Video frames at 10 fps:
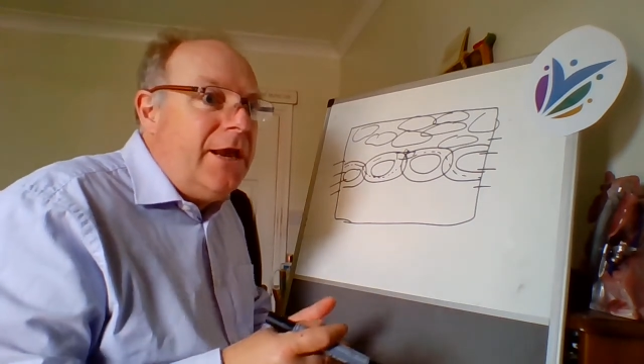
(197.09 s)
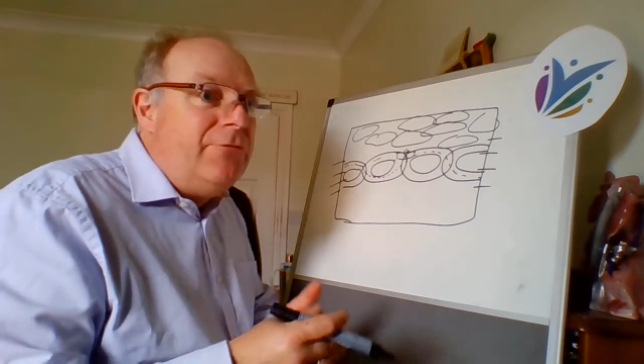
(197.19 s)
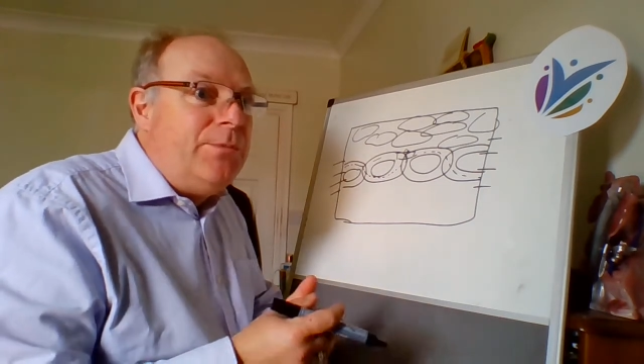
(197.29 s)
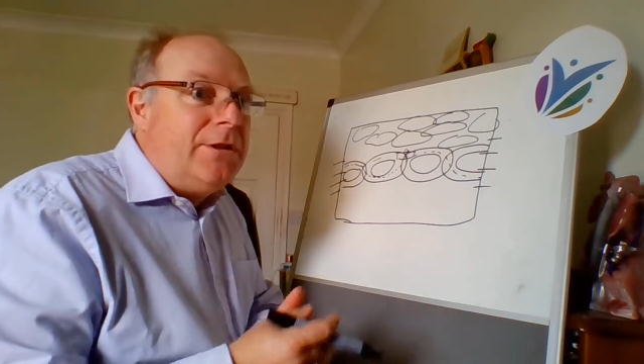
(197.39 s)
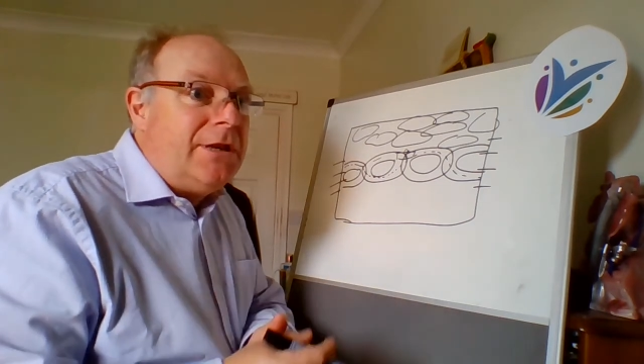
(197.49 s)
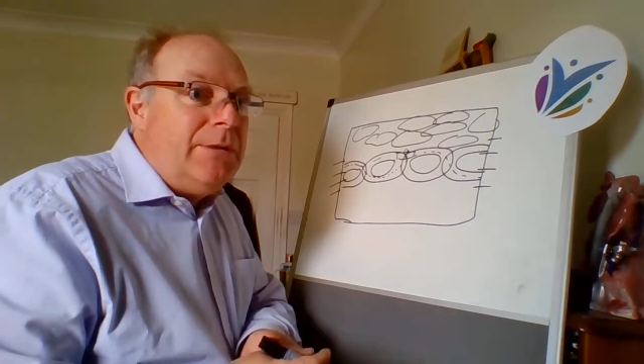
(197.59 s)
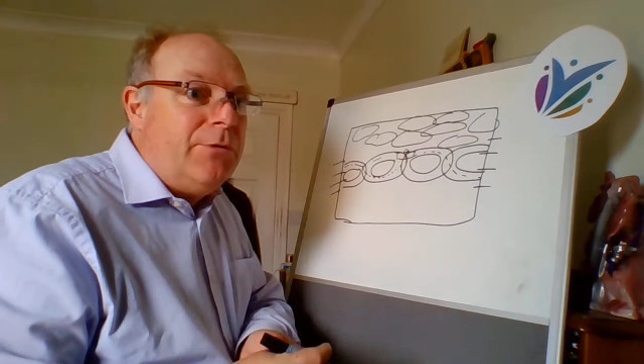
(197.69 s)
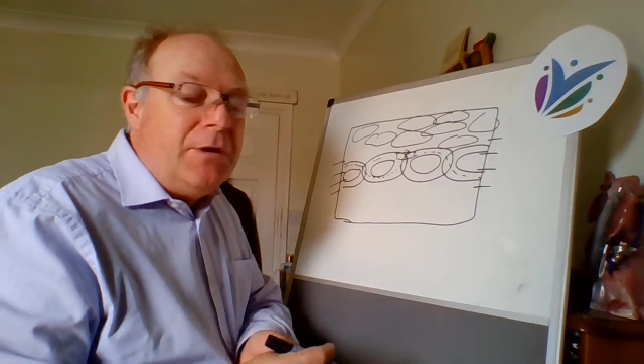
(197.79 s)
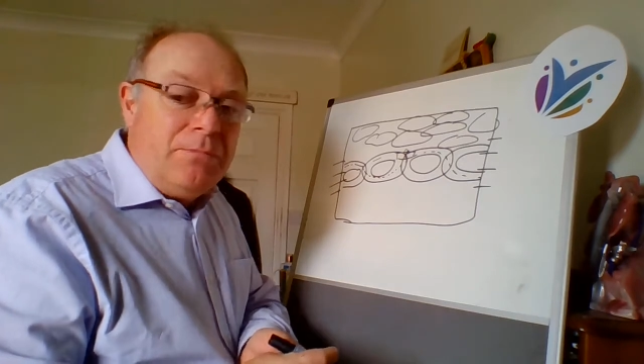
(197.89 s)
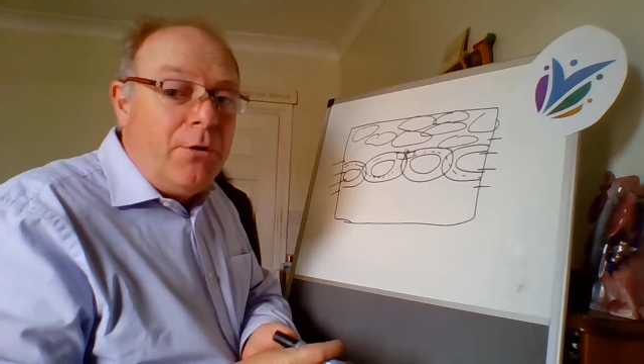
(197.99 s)
it would be silly
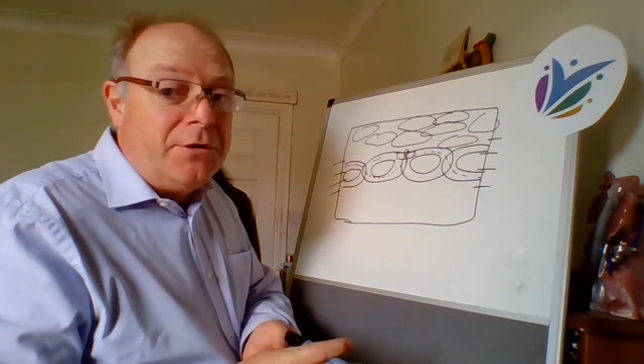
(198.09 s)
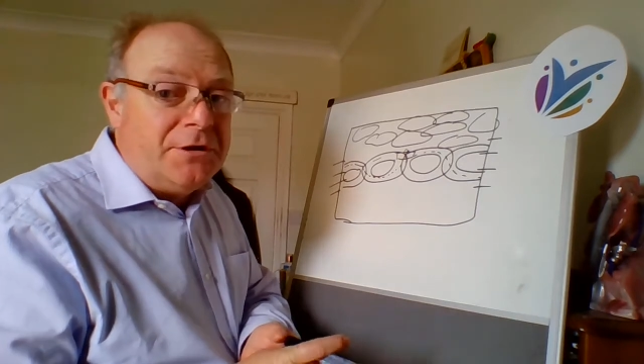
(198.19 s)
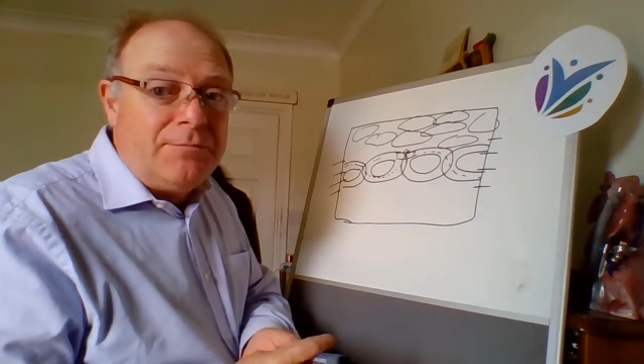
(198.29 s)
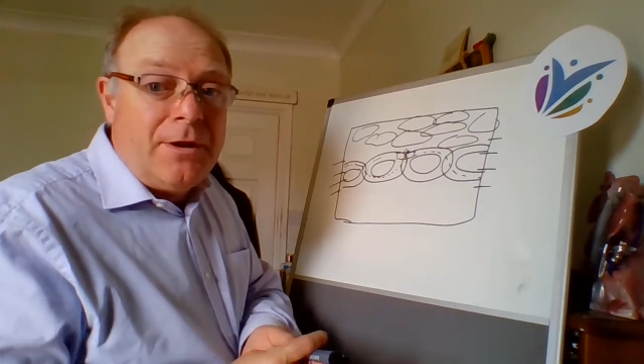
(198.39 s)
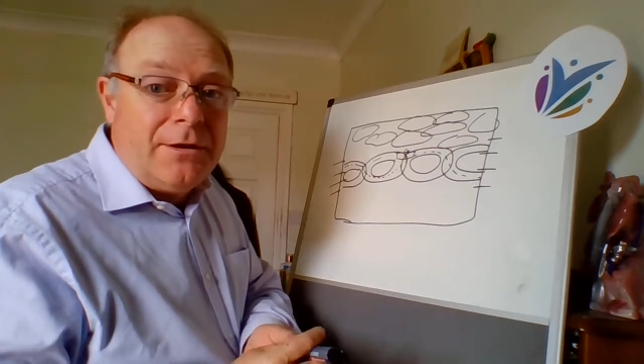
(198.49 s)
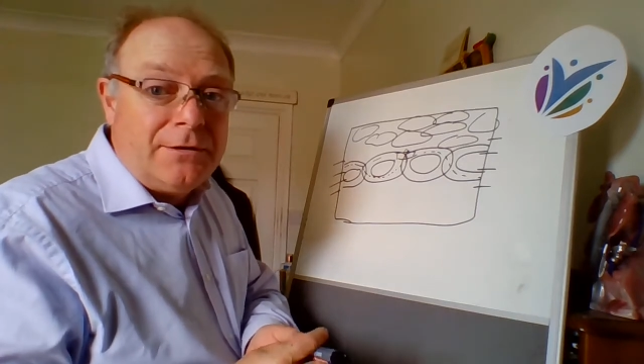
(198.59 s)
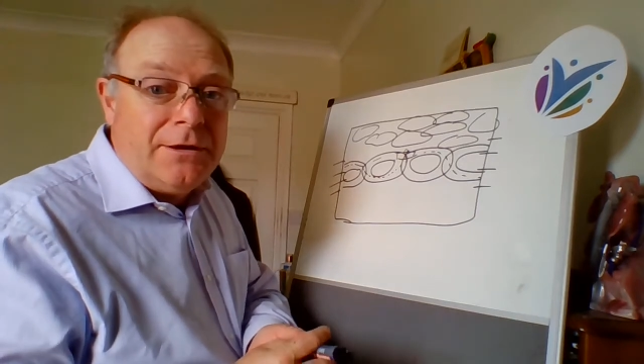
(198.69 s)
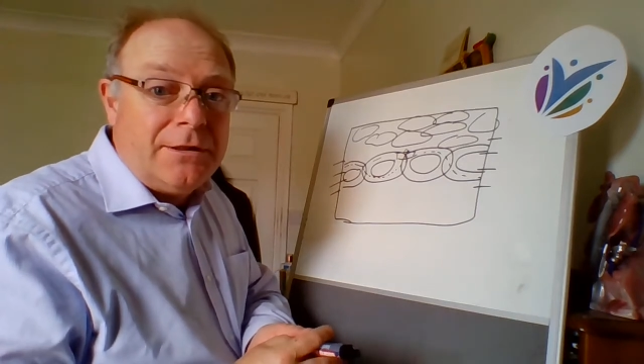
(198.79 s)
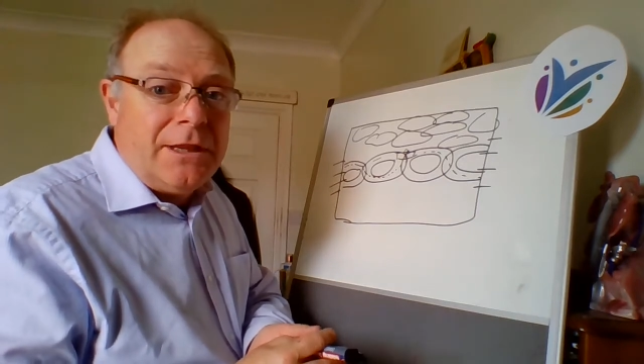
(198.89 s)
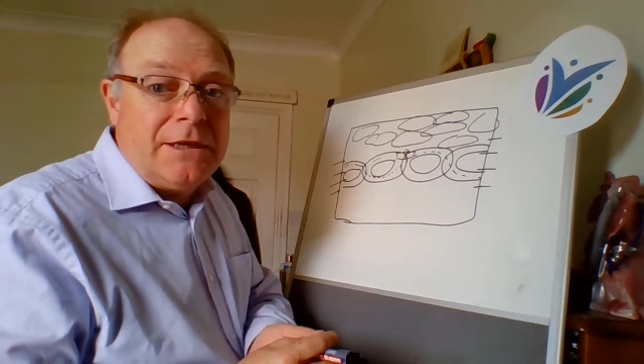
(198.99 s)
putting poisonous plants
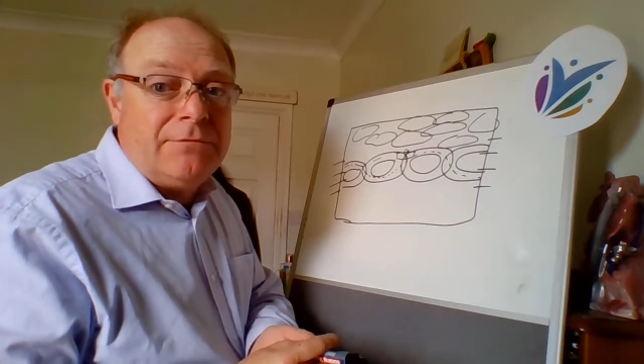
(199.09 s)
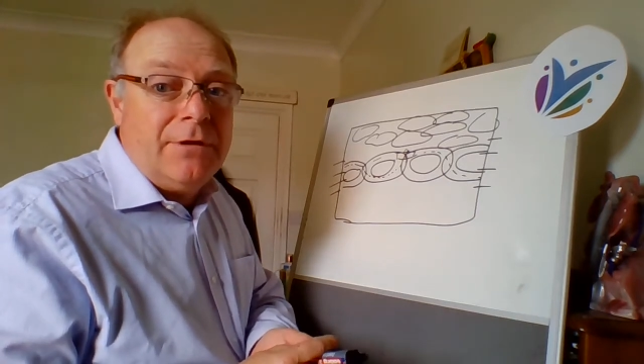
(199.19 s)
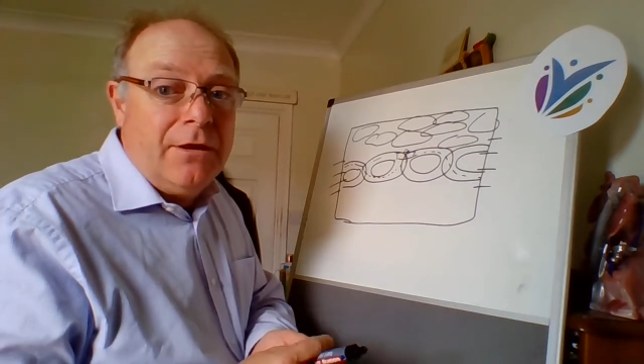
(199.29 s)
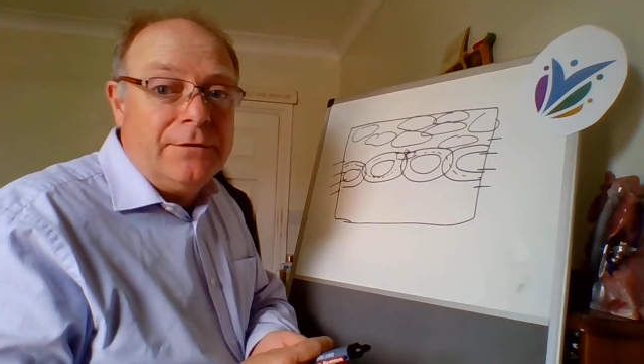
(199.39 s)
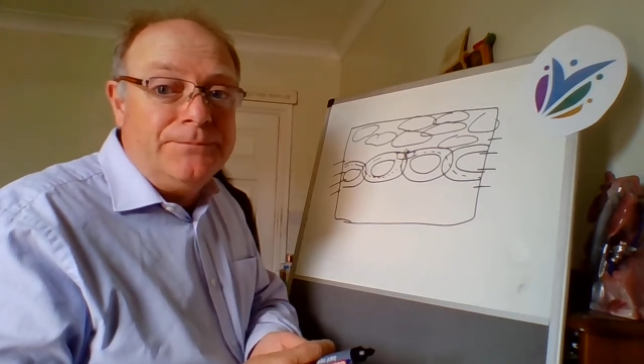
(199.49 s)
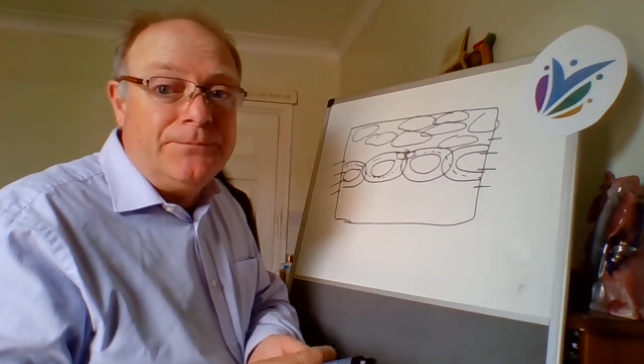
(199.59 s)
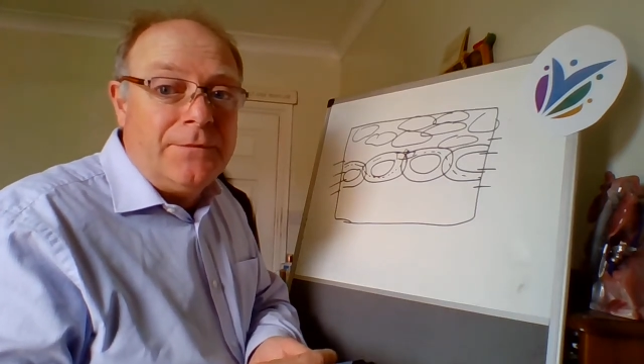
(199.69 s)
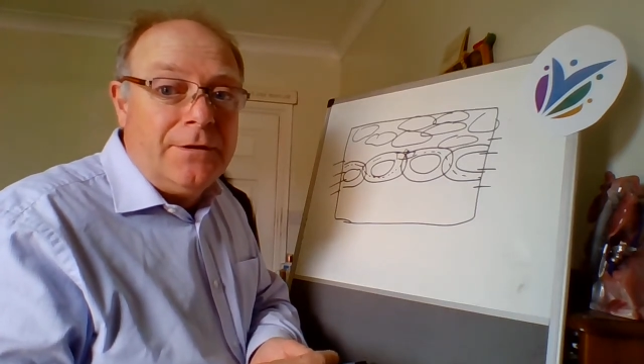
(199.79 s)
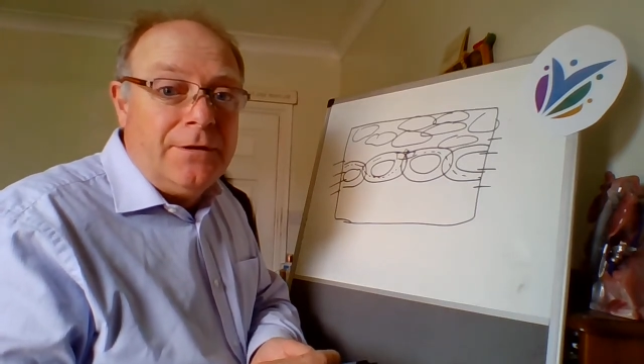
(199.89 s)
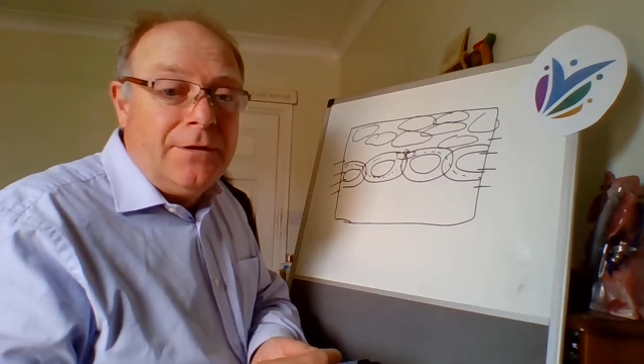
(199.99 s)
in a sensory
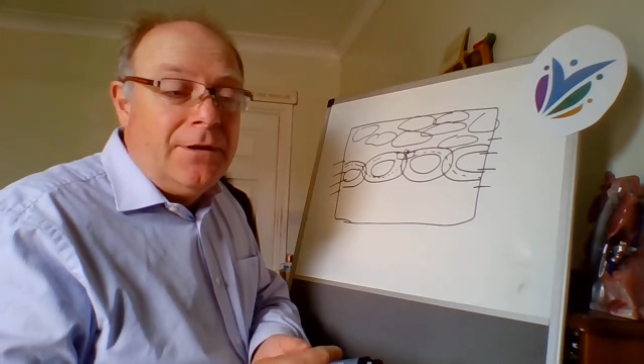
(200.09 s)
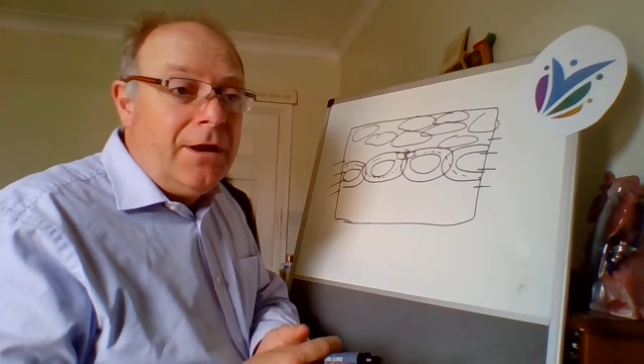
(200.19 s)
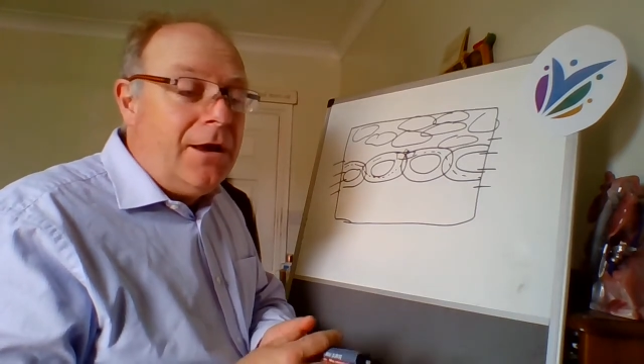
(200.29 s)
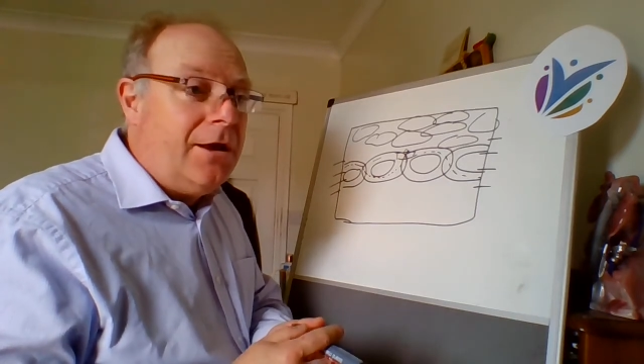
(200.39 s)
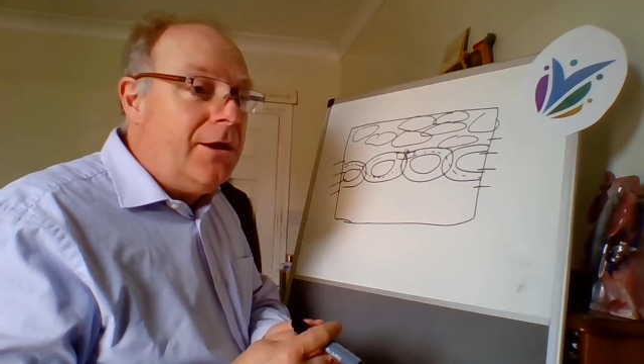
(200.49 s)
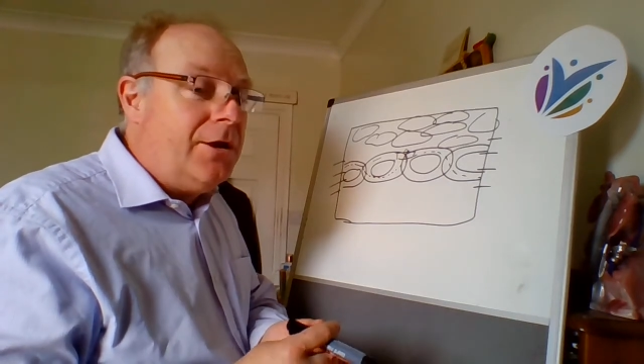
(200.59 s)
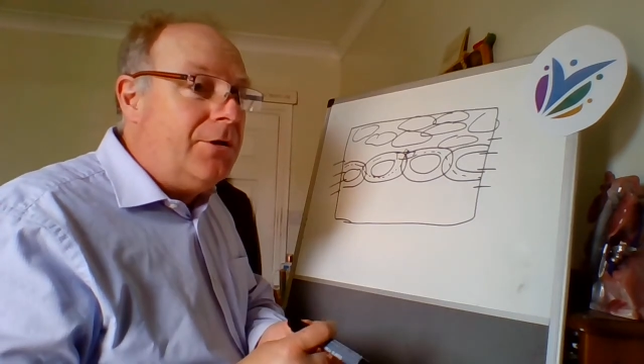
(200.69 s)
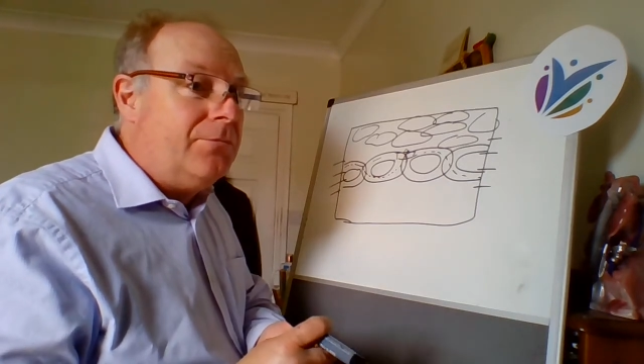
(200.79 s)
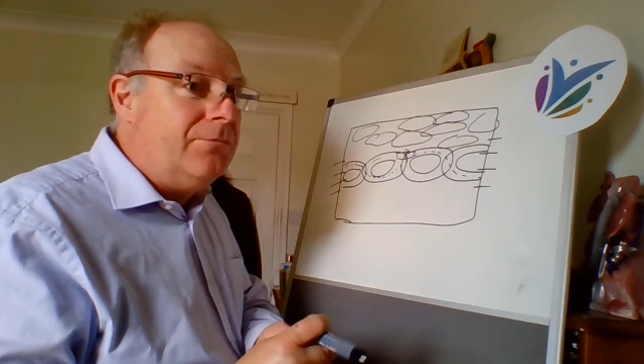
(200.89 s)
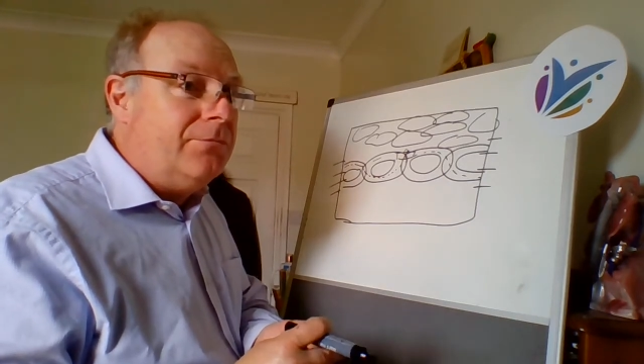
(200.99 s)

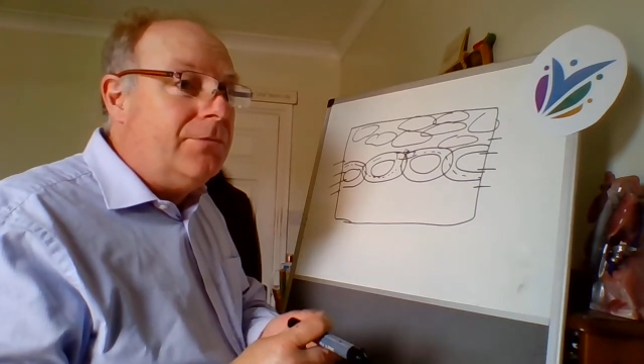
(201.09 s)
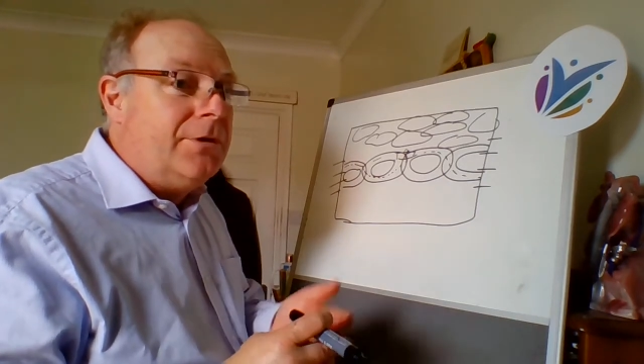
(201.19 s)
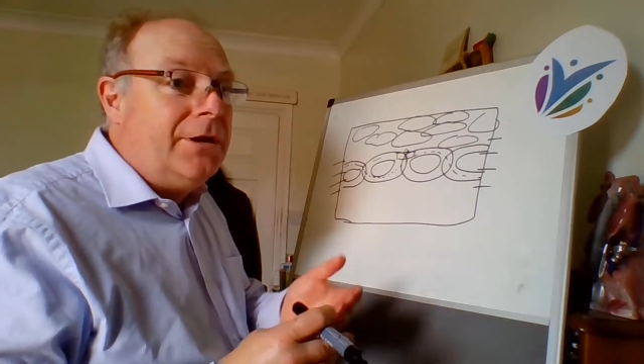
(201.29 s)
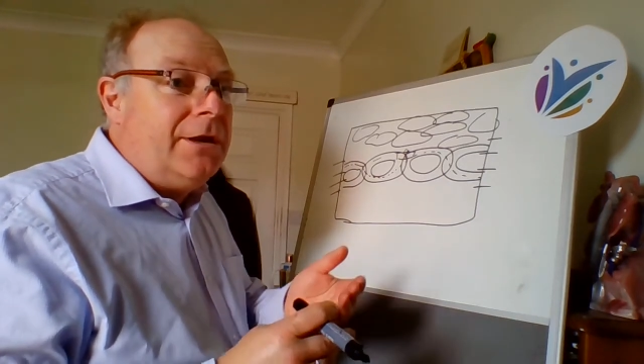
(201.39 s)
garden.